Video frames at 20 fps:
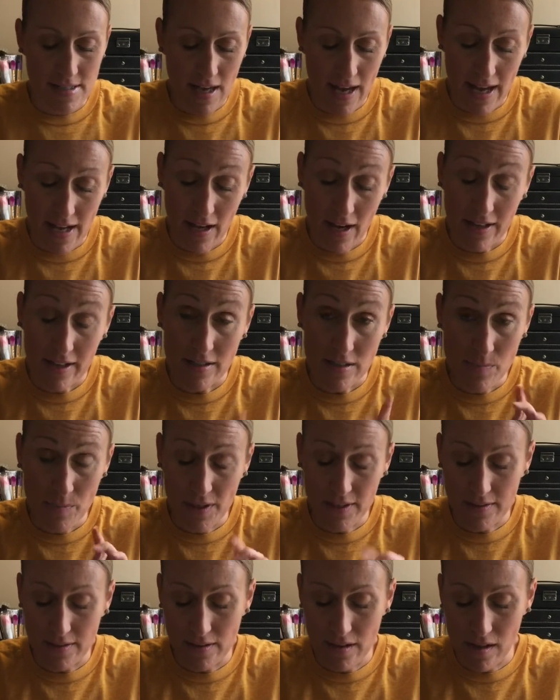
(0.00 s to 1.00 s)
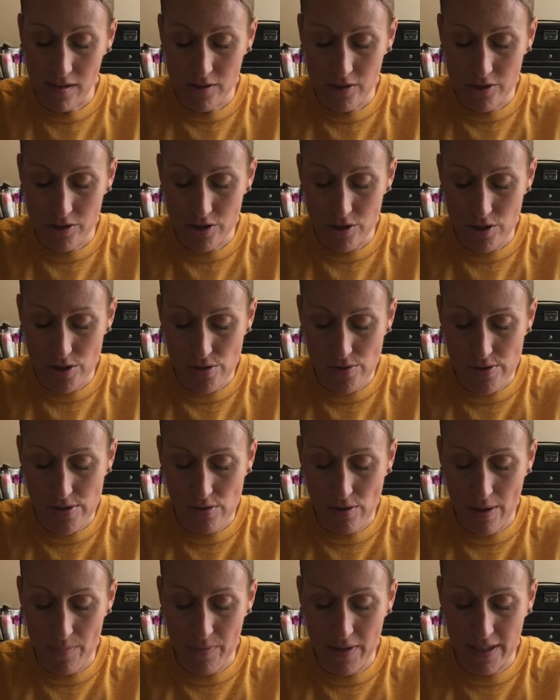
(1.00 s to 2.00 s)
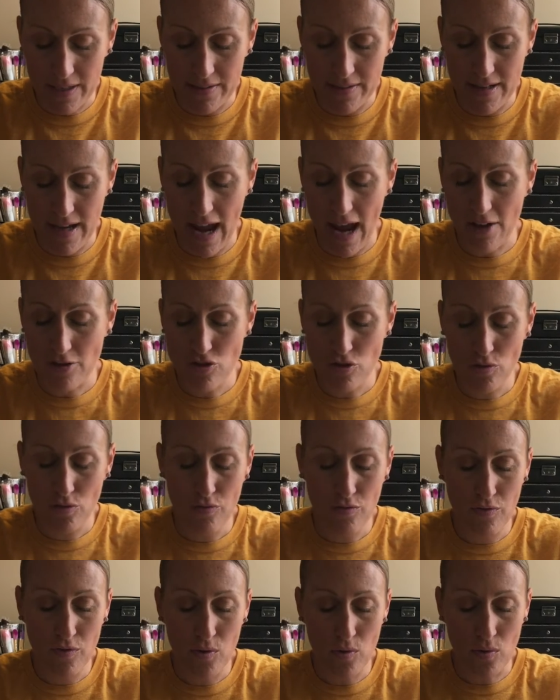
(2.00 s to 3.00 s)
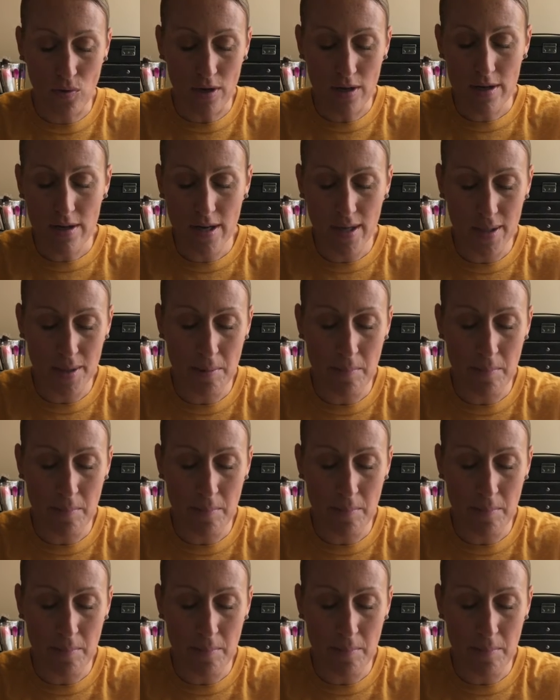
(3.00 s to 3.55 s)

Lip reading: And I got to pick the color too. So I picked Natural 4.